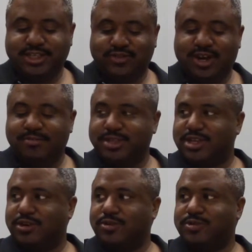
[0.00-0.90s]
described them as
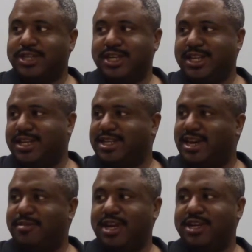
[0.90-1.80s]
coals, and at that
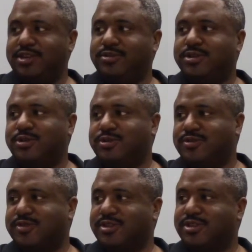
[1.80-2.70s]
time they didn't use
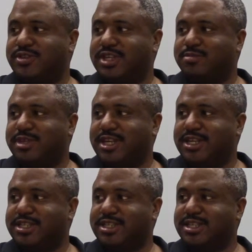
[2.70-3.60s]
coals for
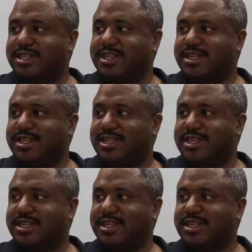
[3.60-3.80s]
transportation.